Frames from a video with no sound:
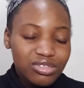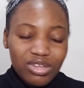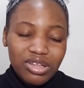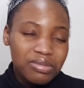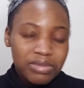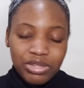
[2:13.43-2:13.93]

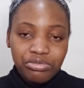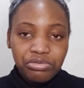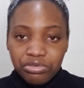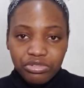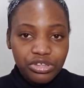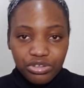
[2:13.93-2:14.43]
just
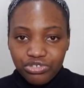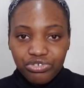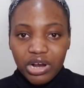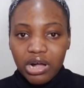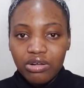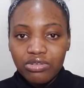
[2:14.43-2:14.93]
be
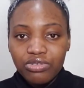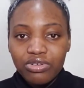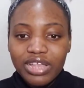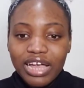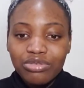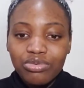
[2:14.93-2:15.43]
neutral so
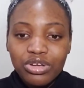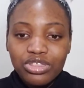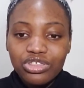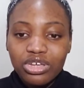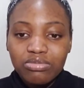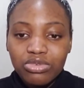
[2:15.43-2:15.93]
that's
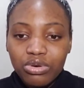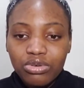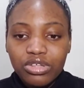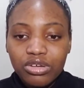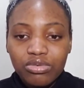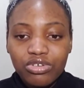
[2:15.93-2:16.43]
what james
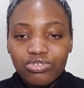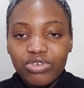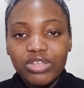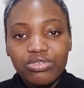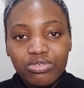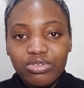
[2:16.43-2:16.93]
holden was
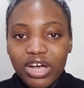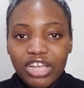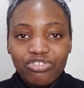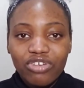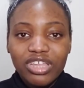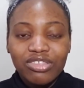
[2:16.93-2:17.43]
trying to do
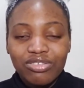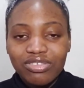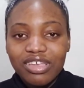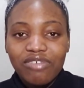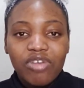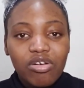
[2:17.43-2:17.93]
and trying to
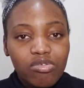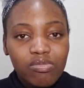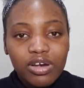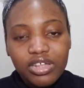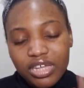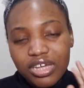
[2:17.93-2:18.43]
save
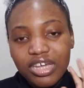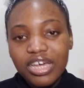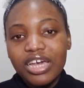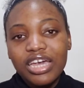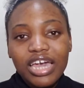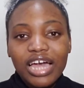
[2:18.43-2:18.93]
everybody
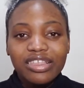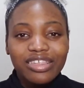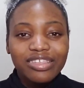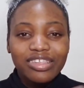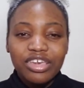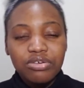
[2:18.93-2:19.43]
he had
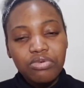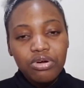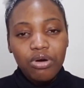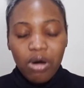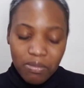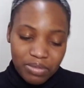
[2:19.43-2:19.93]
this
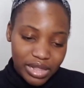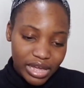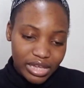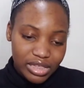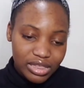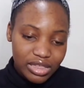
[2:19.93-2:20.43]
hero
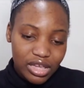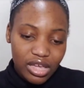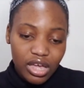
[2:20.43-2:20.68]
complex